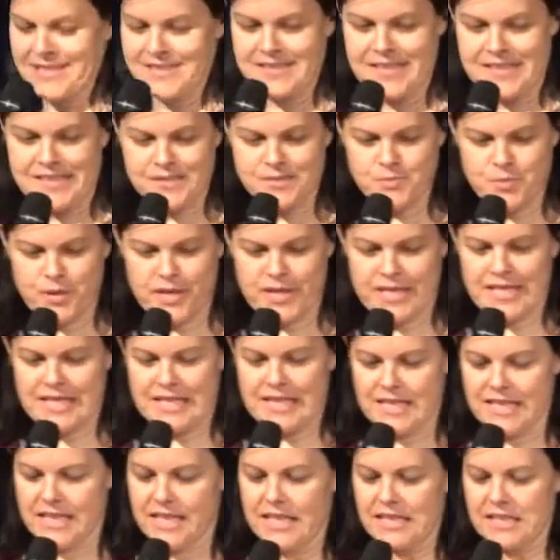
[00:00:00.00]
is pretty
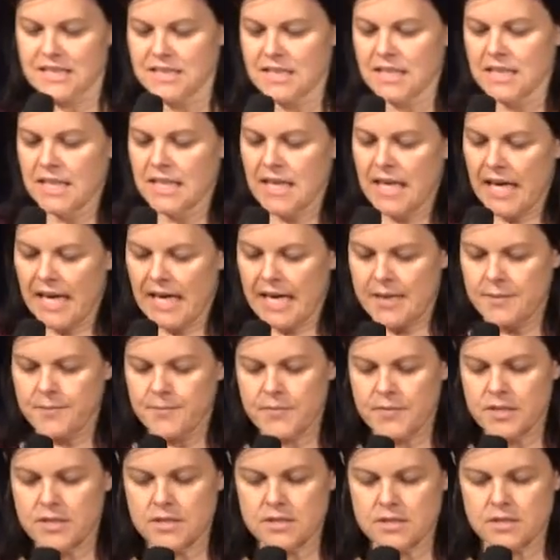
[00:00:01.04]
clear.
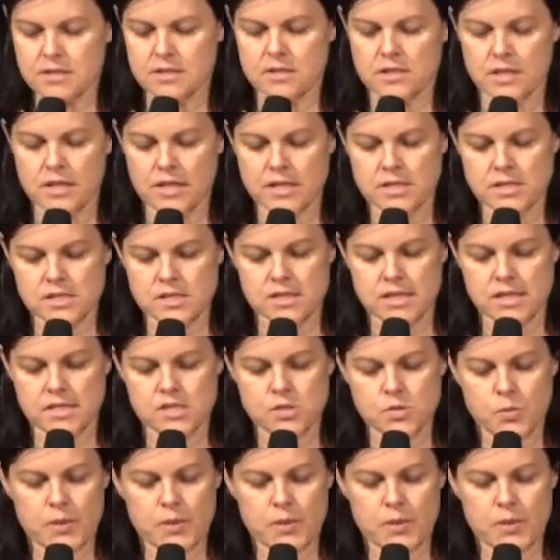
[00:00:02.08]
In